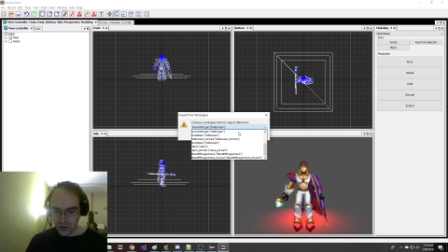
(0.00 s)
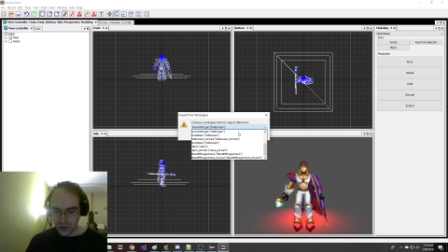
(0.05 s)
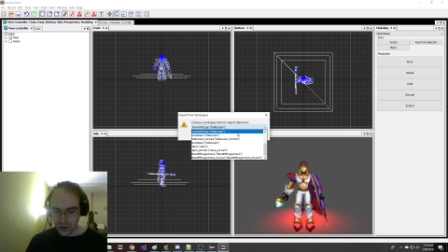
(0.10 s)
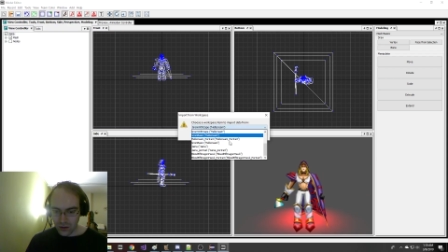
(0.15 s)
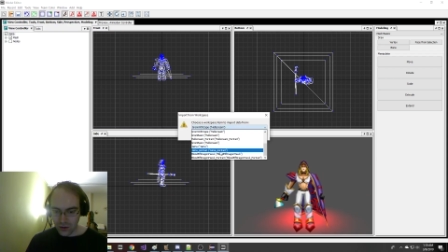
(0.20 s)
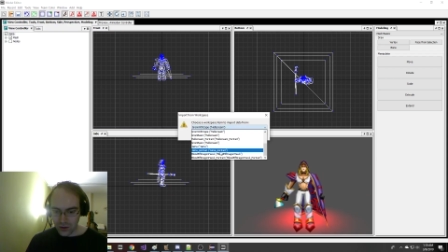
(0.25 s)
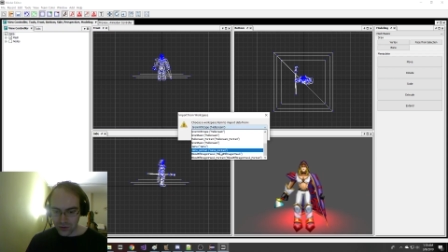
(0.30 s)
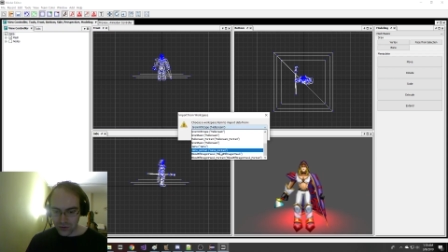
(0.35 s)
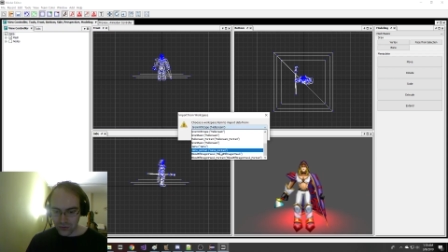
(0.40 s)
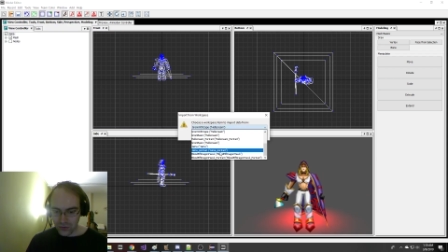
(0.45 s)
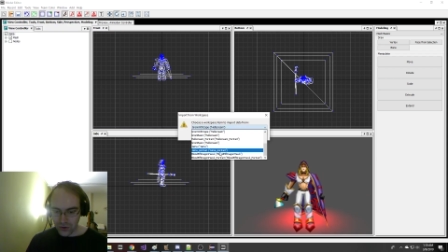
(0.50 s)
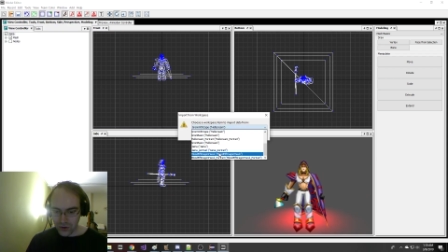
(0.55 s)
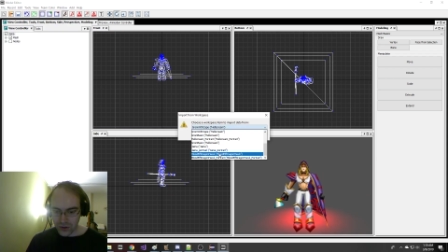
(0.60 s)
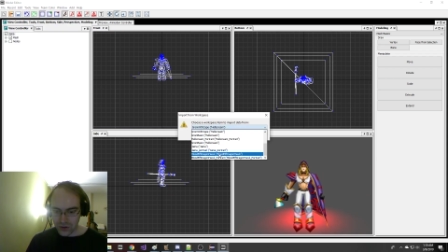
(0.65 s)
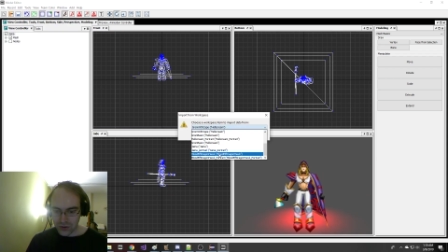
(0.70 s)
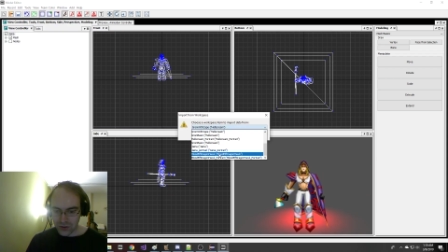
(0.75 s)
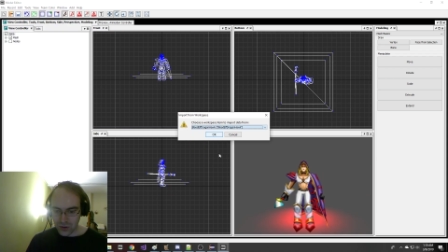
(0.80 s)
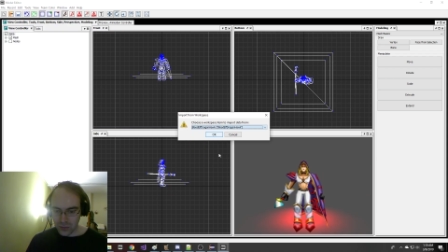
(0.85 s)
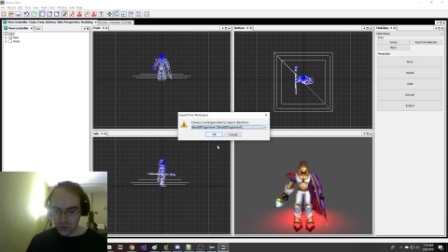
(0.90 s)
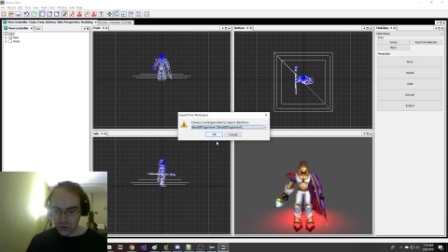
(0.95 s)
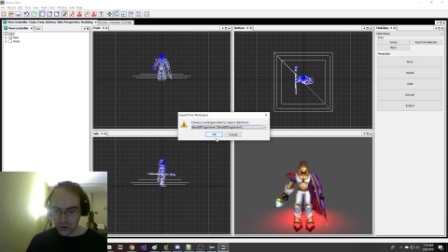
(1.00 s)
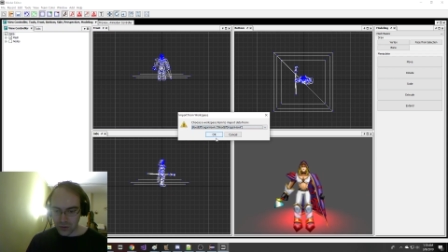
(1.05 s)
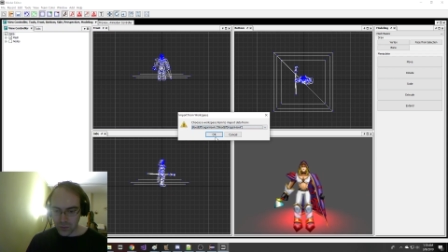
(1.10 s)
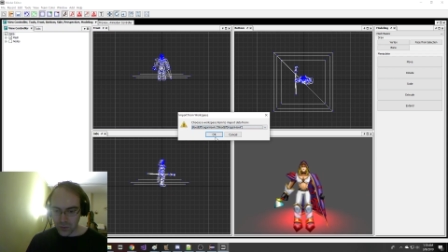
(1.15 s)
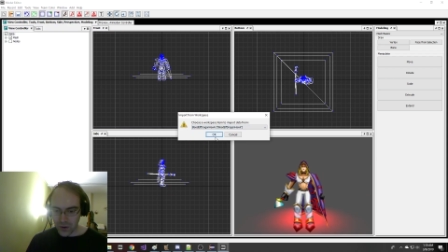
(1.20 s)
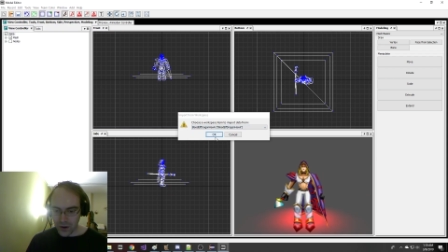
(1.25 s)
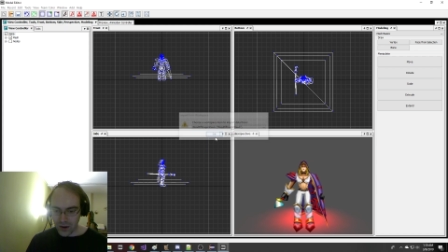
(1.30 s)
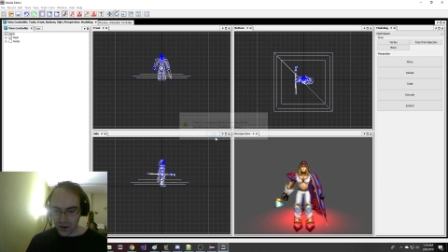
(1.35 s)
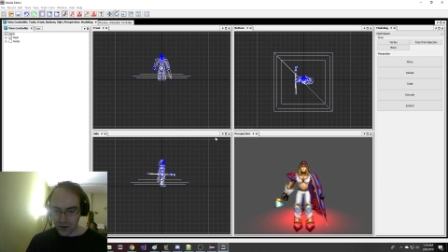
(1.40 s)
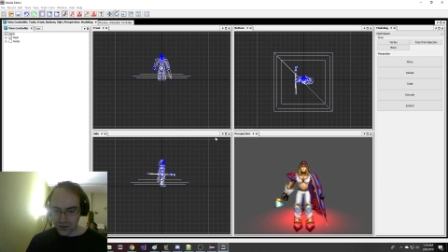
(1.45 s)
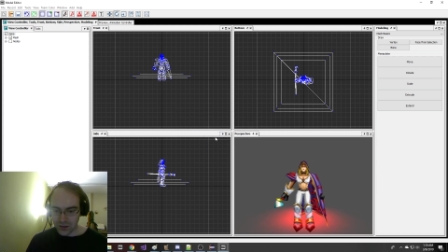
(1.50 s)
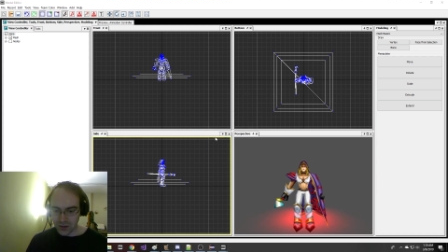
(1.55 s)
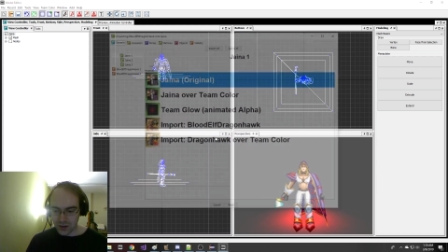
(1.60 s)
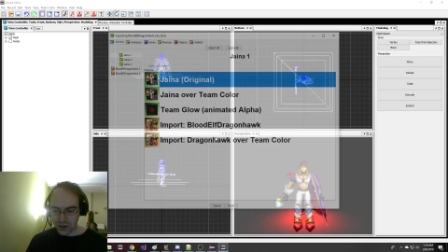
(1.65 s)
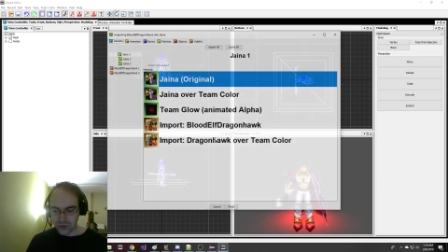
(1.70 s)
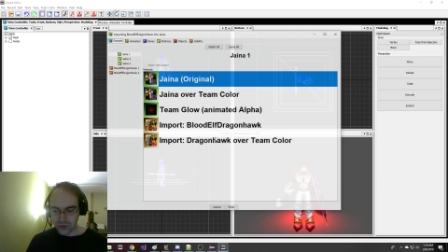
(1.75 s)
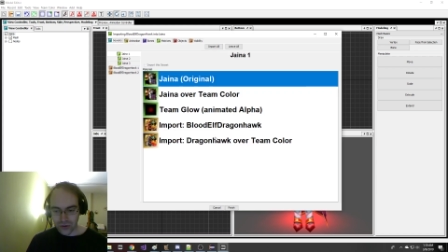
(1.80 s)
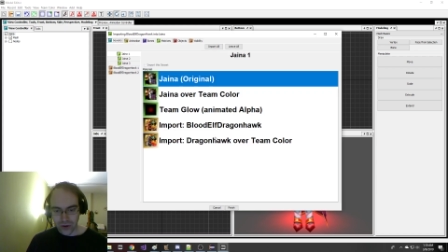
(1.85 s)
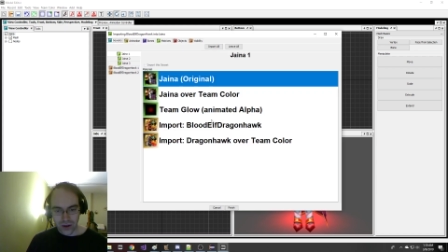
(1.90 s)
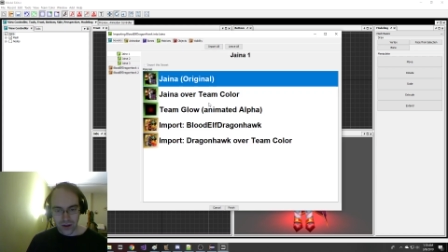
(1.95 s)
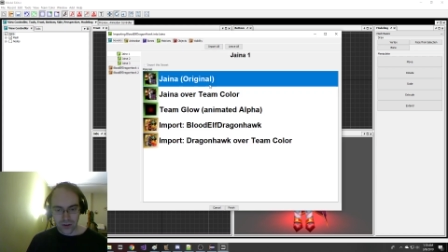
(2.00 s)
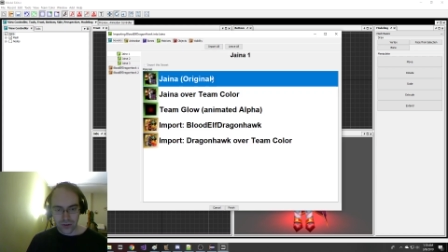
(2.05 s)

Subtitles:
It's a very similar process, right?